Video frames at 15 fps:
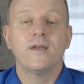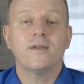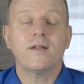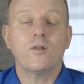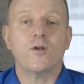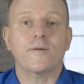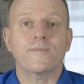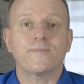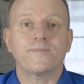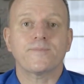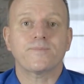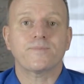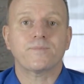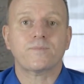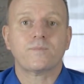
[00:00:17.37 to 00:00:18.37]
Now look,
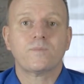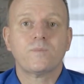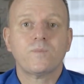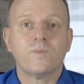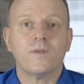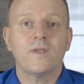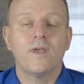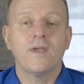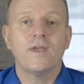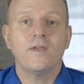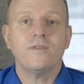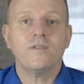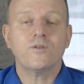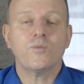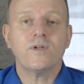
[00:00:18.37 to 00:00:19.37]

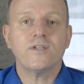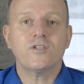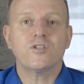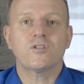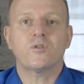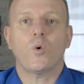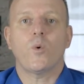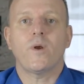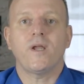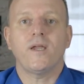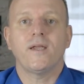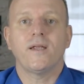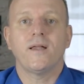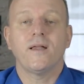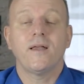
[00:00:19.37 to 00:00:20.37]
this one is
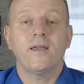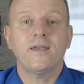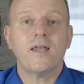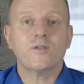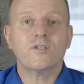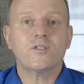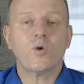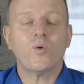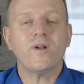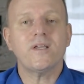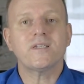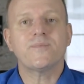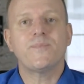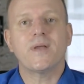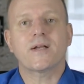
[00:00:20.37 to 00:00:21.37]
story. Now story
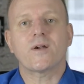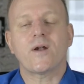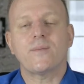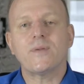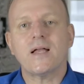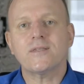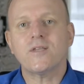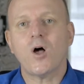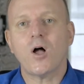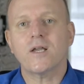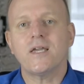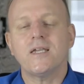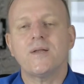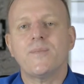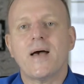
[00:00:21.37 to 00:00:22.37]
is bigger. I'm not
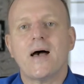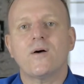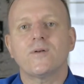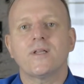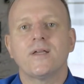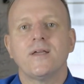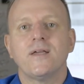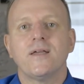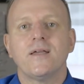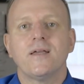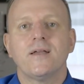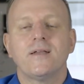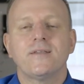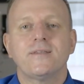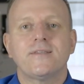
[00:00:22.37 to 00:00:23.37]
talking about
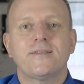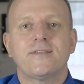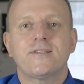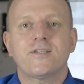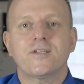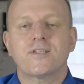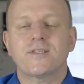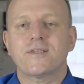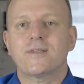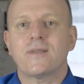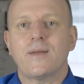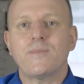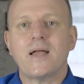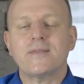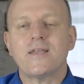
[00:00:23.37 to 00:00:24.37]

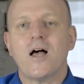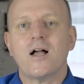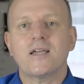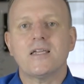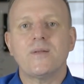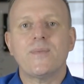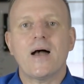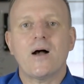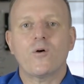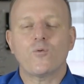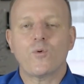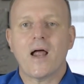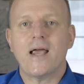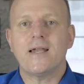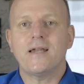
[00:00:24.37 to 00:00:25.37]

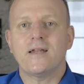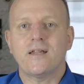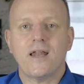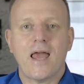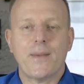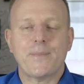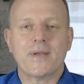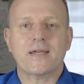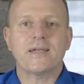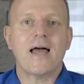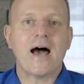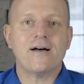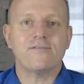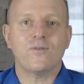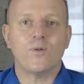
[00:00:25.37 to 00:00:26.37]
writing an epic
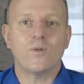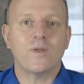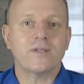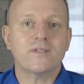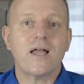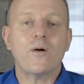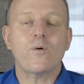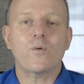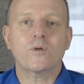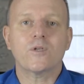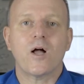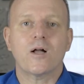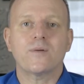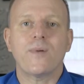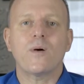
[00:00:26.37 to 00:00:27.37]
novel. That's not what we're
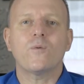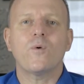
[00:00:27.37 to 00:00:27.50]
talking about.